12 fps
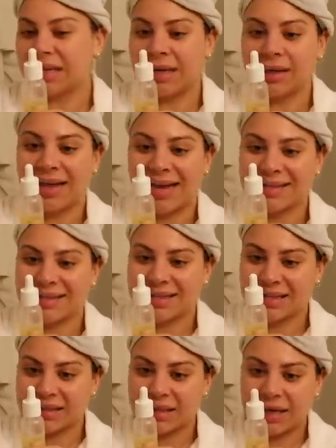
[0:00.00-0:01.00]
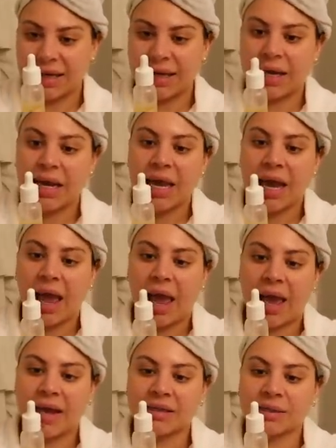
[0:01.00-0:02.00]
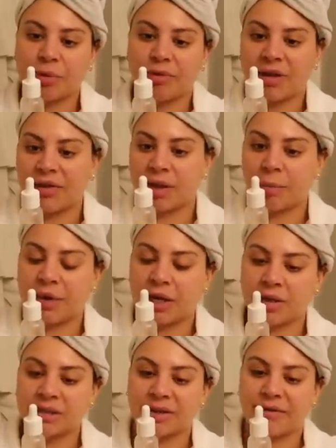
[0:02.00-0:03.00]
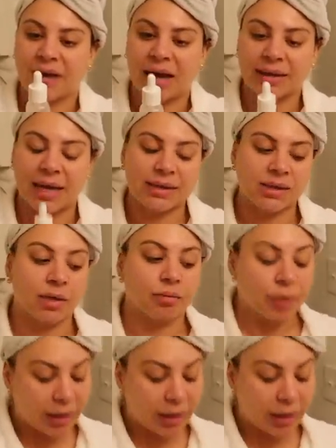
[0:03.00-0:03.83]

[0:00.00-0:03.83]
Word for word: skin elasticity and prevent the appearance of fine lines and